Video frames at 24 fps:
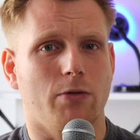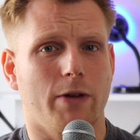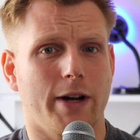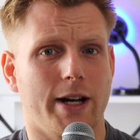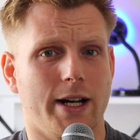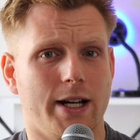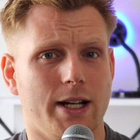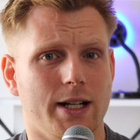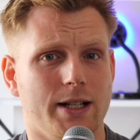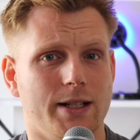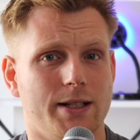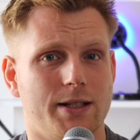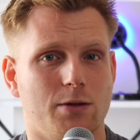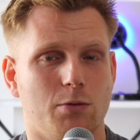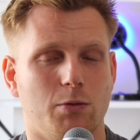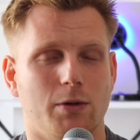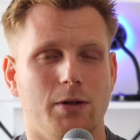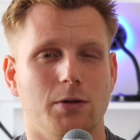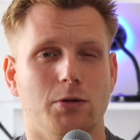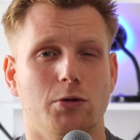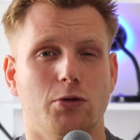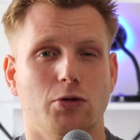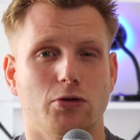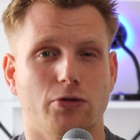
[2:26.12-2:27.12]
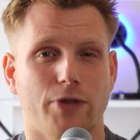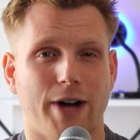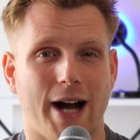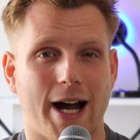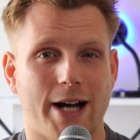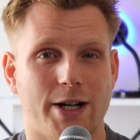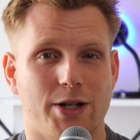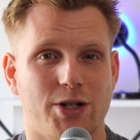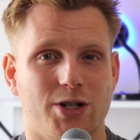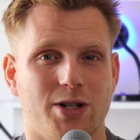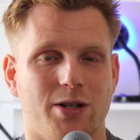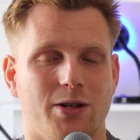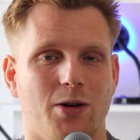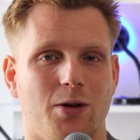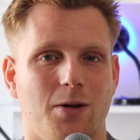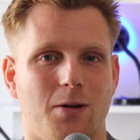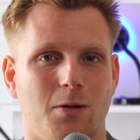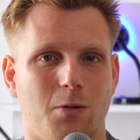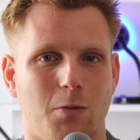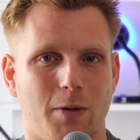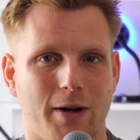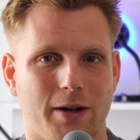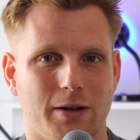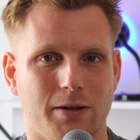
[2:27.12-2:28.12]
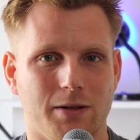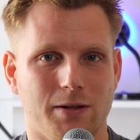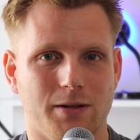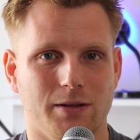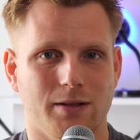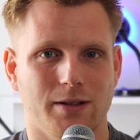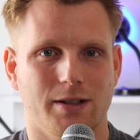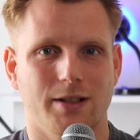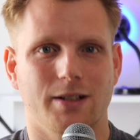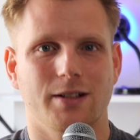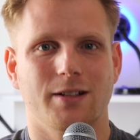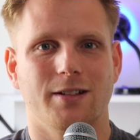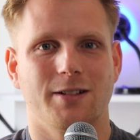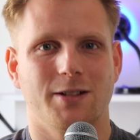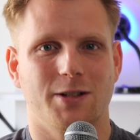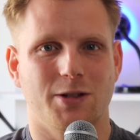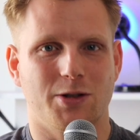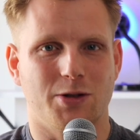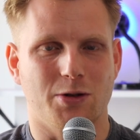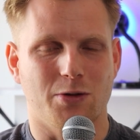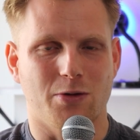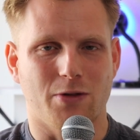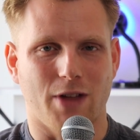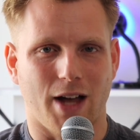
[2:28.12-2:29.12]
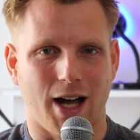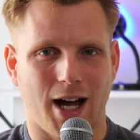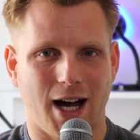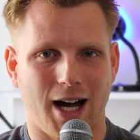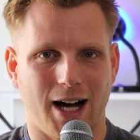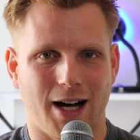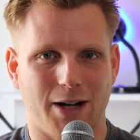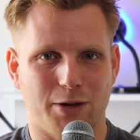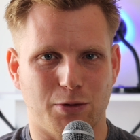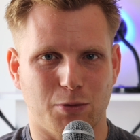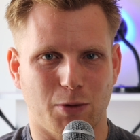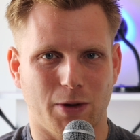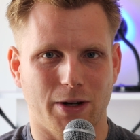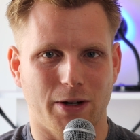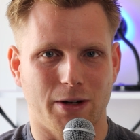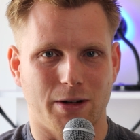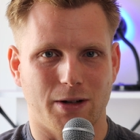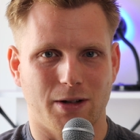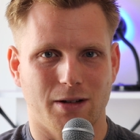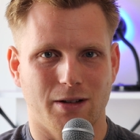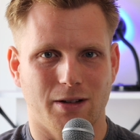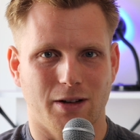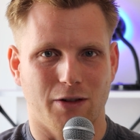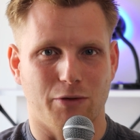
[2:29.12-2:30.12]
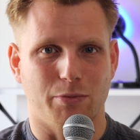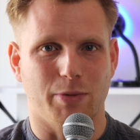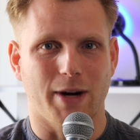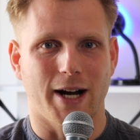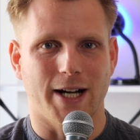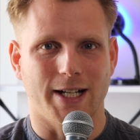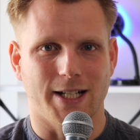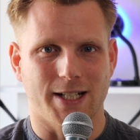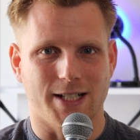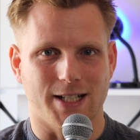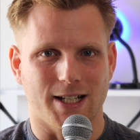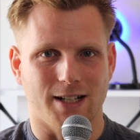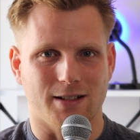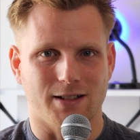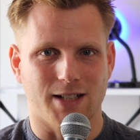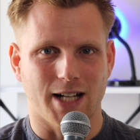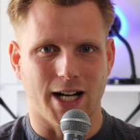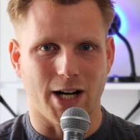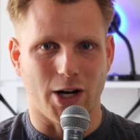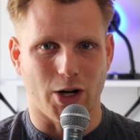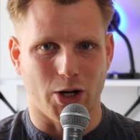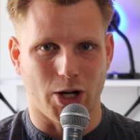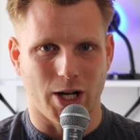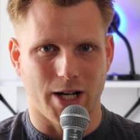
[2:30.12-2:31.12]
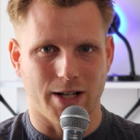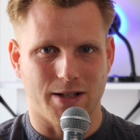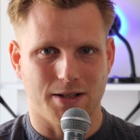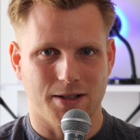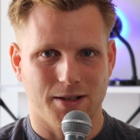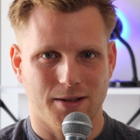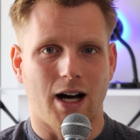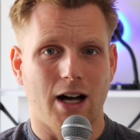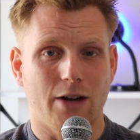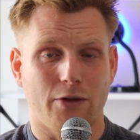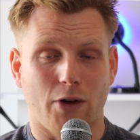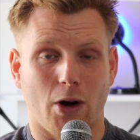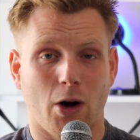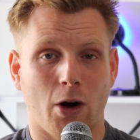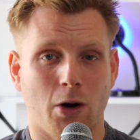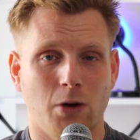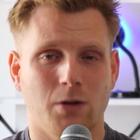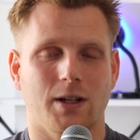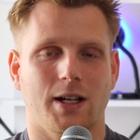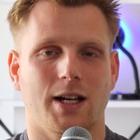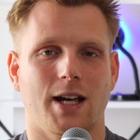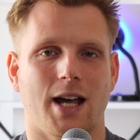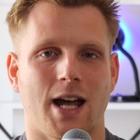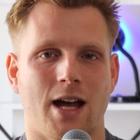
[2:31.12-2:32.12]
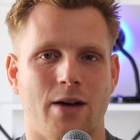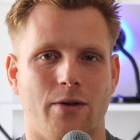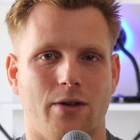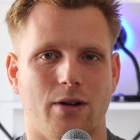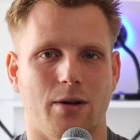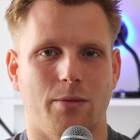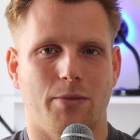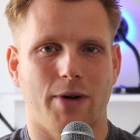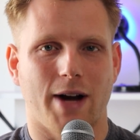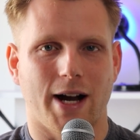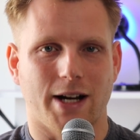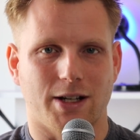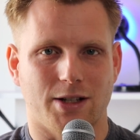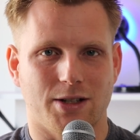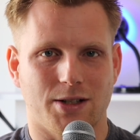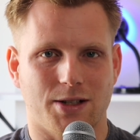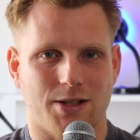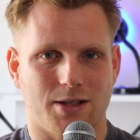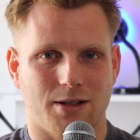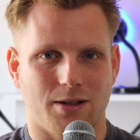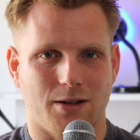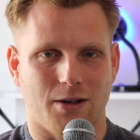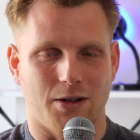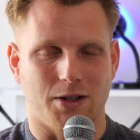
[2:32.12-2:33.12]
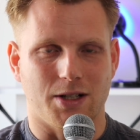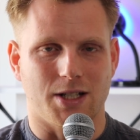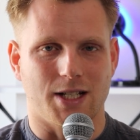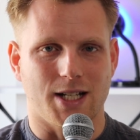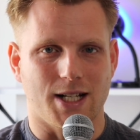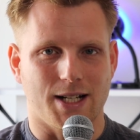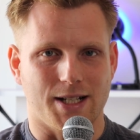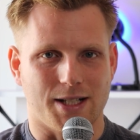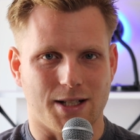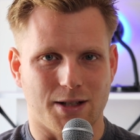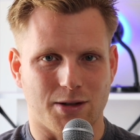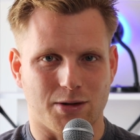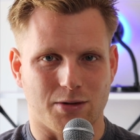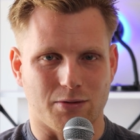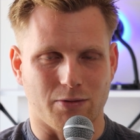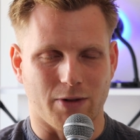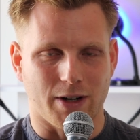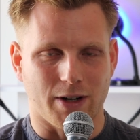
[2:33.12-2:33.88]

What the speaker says: reeds will crash your will to do the hard work of practicing clarinet. I've only ever practiced on decent